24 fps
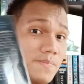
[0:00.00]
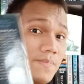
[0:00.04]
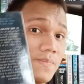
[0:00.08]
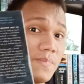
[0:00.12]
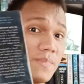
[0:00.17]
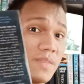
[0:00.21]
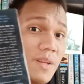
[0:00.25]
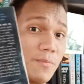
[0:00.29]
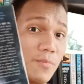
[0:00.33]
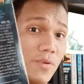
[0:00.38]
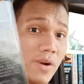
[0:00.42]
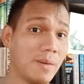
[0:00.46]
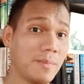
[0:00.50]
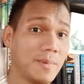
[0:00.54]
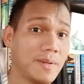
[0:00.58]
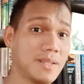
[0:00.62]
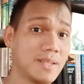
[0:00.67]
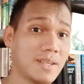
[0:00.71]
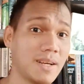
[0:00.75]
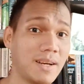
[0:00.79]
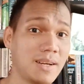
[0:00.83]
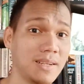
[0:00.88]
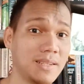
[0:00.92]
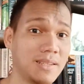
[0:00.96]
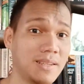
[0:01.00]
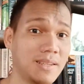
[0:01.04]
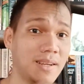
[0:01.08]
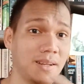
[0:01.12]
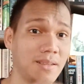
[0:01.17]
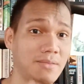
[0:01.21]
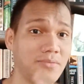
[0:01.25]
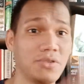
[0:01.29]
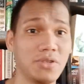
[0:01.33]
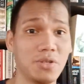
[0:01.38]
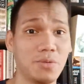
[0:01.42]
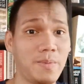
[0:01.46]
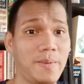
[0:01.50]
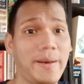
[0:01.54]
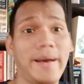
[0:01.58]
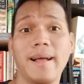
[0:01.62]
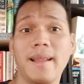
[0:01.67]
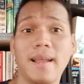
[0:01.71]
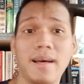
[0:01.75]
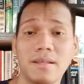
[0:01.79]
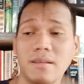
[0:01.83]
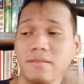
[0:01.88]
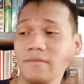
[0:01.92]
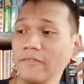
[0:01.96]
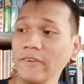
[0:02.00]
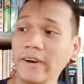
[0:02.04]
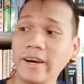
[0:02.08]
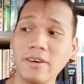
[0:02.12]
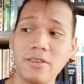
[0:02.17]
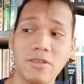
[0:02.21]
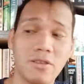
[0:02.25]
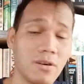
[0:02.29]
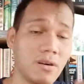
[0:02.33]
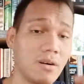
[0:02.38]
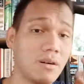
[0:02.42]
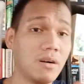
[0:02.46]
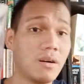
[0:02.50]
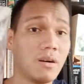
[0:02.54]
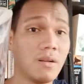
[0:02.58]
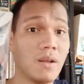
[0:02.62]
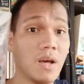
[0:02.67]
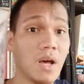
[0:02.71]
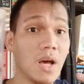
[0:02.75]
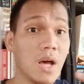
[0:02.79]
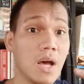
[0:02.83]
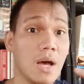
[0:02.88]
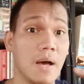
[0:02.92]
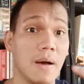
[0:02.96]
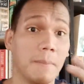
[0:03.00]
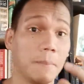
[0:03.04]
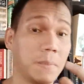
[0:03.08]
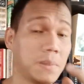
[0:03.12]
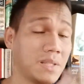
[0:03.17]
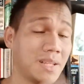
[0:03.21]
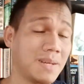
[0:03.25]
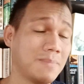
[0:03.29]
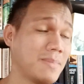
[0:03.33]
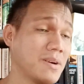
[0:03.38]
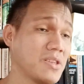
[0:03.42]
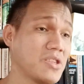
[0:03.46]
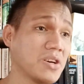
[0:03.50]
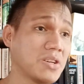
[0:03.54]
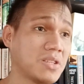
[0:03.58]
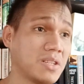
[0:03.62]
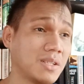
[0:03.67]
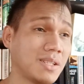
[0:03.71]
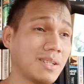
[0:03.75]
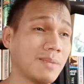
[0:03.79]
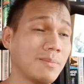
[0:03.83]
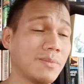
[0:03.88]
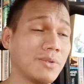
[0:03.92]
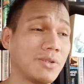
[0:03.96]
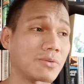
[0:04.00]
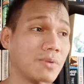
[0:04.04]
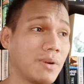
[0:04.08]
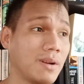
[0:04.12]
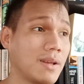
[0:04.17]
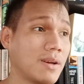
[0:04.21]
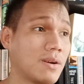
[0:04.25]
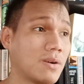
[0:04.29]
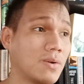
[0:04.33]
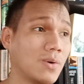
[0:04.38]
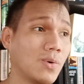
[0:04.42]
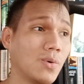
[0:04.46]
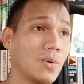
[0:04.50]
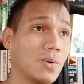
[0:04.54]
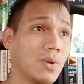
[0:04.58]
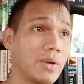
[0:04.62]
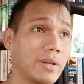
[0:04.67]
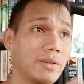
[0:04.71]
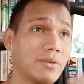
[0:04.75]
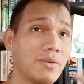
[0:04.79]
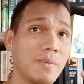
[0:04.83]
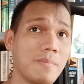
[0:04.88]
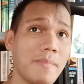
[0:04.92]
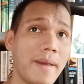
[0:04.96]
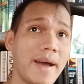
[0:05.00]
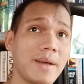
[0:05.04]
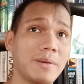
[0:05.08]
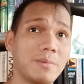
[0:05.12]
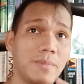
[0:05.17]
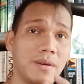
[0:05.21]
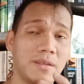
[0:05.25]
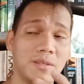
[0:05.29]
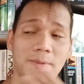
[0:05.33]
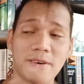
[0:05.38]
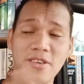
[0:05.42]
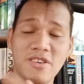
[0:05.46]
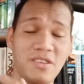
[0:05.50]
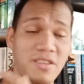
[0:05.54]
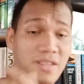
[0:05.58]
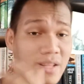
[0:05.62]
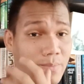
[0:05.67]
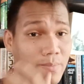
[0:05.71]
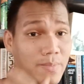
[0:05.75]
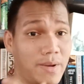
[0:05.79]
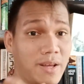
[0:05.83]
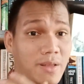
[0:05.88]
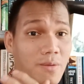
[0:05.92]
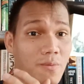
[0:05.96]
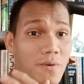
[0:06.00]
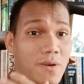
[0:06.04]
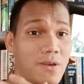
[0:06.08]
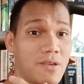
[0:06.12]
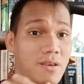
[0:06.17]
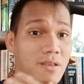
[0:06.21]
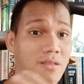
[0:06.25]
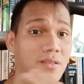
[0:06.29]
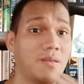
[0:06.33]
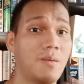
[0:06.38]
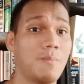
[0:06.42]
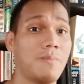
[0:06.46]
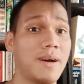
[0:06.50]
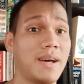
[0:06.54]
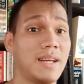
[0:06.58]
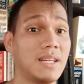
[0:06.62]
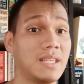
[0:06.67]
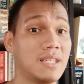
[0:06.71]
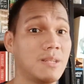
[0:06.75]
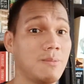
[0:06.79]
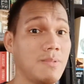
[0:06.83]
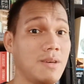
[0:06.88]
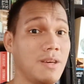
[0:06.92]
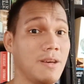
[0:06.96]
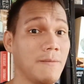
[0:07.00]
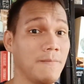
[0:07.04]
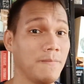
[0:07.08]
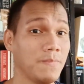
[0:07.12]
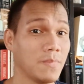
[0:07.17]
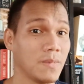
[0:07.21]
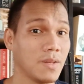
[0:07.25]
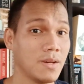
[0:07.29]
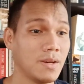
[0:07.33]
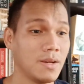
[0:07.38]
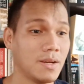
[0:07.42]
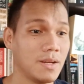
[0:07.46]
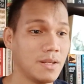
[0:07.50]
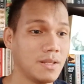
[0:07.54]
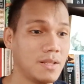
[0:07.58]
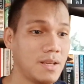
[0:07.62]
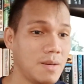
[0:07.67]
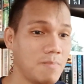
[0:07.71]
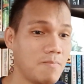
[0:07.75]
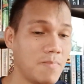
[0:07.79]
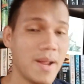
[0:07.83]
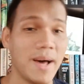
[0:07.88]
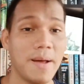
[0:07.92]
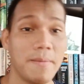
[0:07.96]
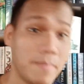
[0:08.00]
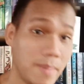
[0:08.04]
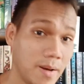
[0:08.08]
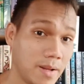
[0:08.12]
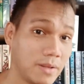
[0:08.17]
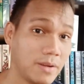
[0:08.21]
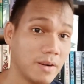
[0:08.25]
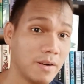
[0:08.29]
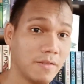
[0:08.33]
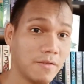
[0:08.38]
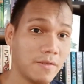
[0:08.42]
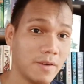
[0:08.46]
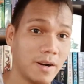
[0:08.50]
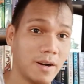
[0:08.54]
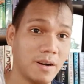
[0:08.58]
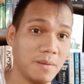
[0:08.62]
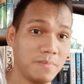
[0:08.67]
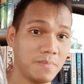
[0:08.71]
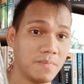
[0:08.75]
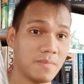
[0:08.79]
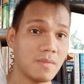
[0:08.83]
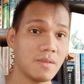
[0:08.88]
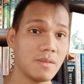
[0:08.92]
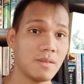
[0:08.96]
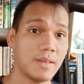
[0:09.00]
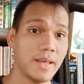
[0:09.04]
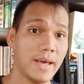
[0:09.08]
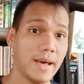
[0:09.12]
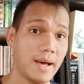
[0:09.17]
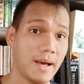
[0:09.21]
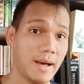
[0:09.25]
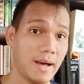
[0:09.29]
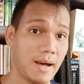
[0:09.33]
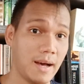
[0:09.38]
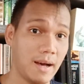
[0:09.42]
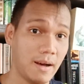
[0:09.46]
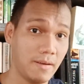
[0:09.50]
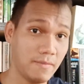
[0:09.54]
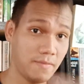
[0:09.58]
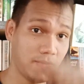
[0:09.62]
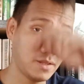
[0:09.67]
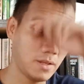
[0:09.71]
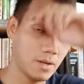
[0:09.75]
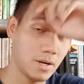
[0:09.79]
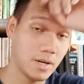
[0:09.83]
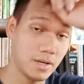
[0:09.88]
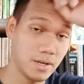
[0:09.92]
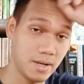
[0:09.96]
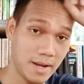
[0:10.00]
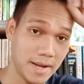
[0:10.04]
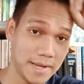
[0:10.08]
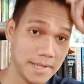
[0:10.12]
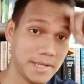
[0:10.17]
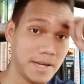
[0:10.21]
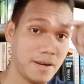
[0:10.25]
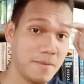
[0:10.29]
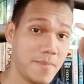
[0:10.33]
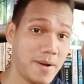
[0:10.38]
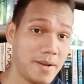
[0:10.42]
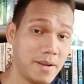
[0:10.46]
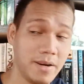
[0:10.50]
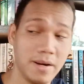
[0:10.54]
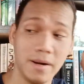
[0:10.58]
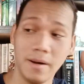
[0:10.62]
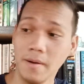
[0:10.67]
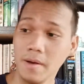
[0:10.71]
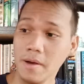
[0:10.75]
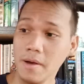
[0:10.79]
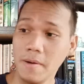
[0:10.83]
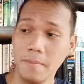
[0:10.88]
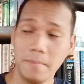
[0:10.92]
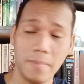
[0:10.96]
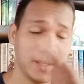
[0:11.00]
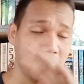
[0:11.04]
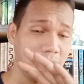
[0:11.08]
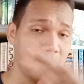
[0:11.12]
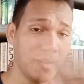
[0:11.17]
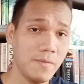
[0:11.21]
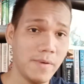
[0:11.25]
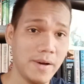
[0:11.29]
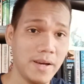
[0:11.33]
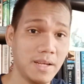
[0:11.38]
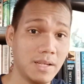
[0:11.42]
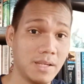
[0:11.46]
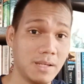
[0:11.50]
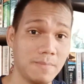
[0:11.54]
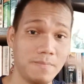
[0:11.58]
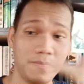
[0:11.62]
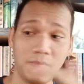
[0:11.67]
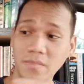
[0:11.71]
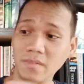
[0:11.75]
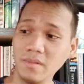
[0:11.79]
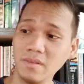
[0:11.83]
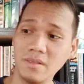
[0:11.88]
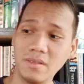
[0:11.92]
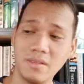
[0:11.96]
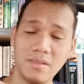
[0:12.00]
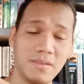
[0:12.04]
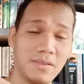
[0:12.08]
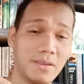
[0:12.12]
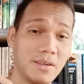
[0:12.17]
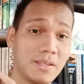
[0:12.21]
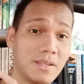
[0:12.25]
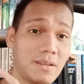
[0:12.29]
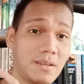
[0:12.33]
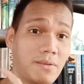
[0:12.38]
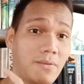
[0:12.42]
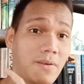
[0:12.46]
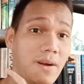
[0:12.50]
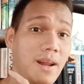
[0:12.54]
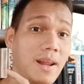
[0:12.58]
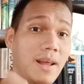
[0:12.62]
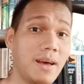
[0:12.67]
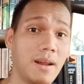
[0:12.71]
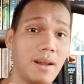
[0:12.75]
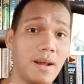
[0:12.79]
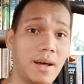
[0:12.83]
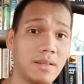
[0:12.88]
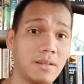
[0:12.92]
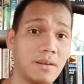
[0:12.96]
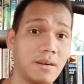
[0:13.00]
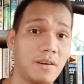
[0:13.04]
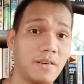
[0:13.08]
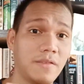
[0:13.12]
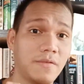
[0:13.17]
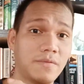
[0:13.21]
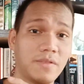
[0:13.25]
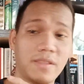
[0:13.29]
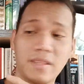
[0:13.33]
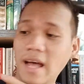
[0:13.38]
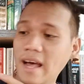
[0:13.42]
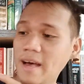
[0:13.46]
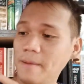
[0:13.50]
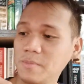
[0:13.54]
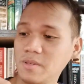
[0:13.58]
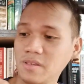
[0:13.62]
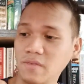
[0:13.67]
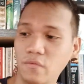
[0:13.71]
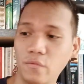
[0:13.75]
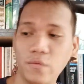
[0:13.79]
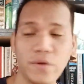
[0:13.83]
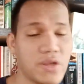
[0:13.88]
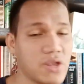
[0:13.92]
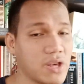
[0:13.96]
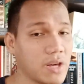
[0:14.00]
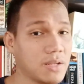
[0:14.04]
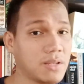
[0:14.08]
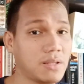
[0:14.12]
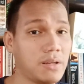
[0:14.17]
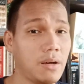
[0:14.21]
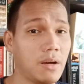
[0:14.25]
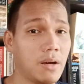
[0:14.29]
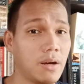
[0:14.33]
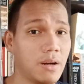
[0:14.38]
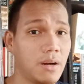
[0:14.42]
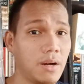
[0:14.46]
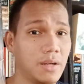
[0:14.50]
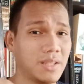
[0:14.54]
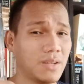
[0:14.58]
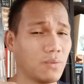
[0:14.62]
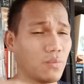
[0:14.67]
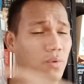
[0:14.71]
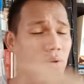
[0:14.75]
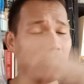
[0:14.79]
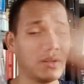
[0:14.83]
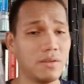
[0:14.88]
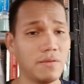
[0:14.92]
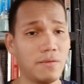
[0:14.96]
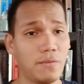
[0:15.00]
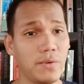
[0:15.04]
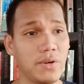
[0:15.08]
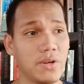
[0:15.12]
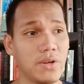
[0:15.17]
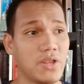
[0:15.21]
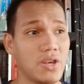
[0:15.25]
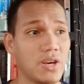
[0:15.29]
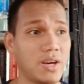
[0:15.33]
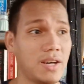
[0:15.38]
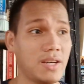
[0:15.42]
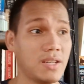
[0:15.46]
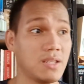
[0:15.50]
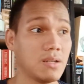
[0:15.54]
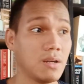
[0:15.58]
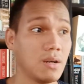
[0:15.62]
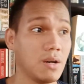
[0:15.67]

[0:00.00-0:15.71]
the premise says that there's going to be a lot of action, but the magic system is really cool. It reminds me, especially the Blood Witch, it reminds me the Bloodbender from Avatar, The Last Airbender. But anyways, there's really a lot of types of witches here. It's a world of witches,